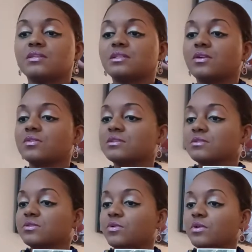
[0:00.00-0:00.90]
It tells the
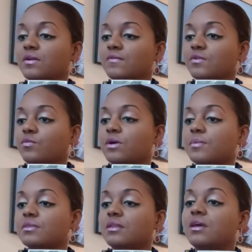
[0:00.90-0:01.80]
story of the
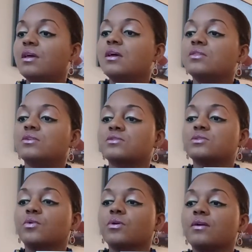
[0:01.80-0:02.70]
woman, the
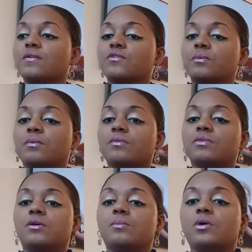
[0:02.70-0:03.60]
story of
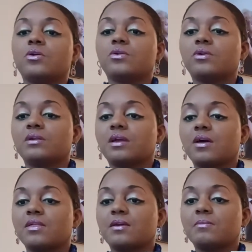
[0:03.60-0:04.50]
the murder and
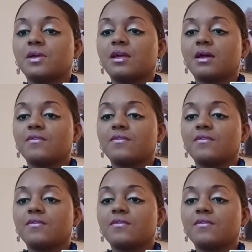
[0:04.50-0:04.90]
how they met.